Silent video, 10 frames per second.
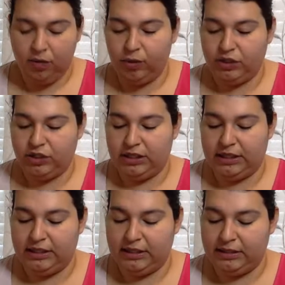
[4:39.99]
which
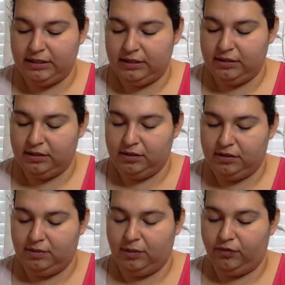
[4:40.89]
is,
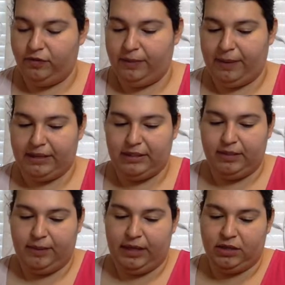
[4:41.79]
flip back to the
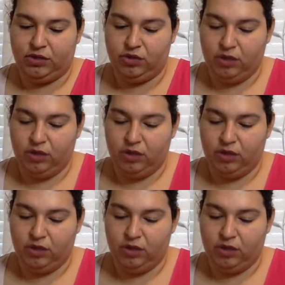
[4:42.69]
page.